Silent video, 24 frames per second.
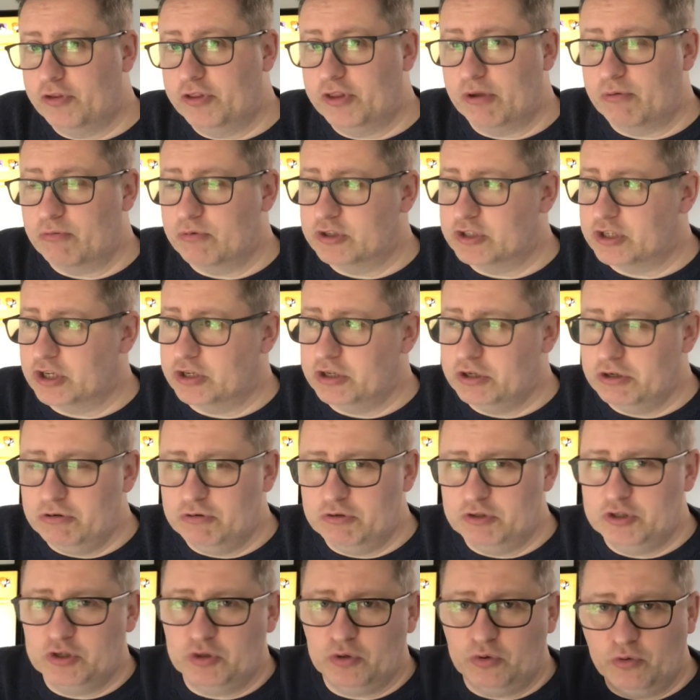That was a new
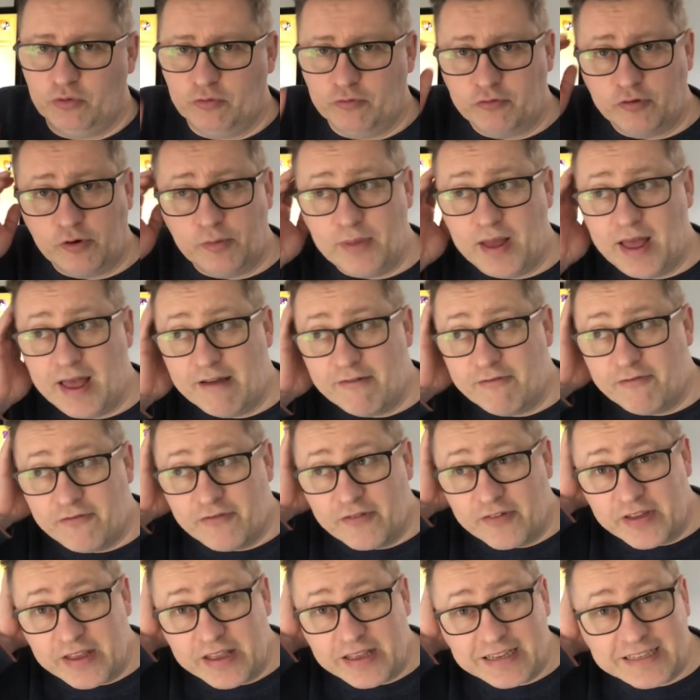tool from
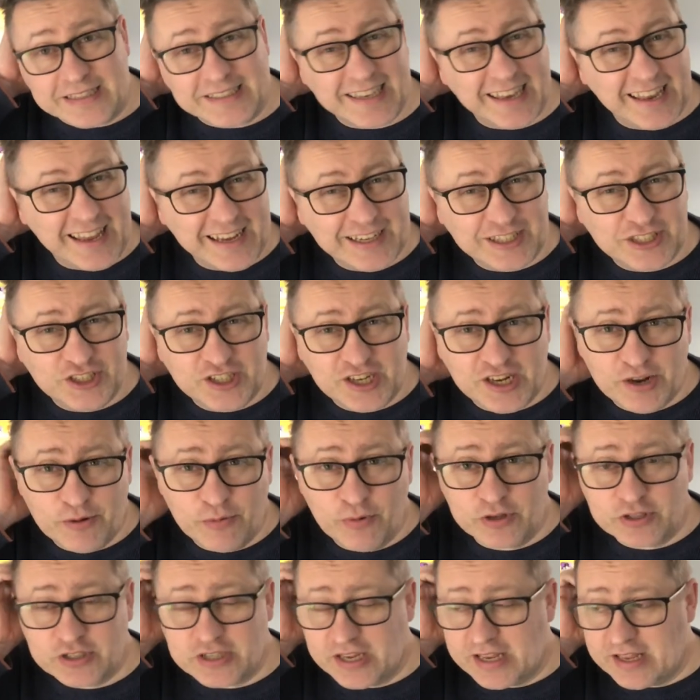Airfix last year,
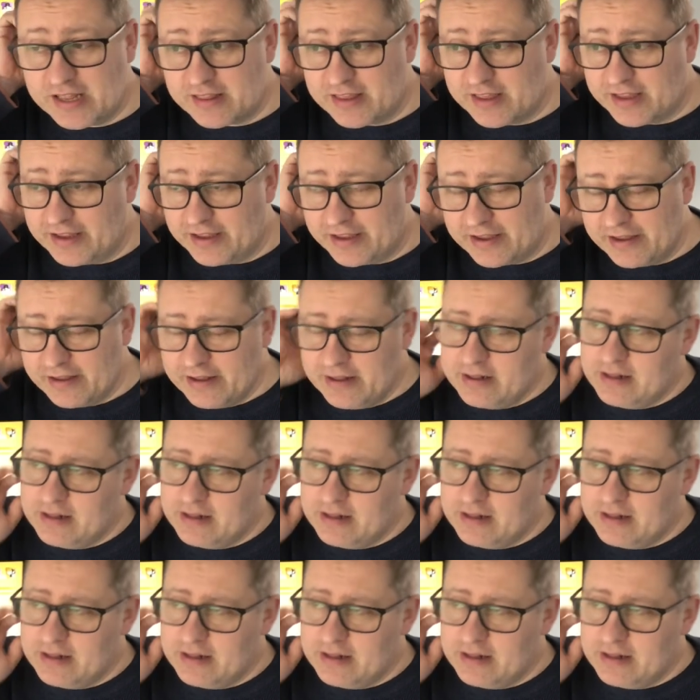was it, I think?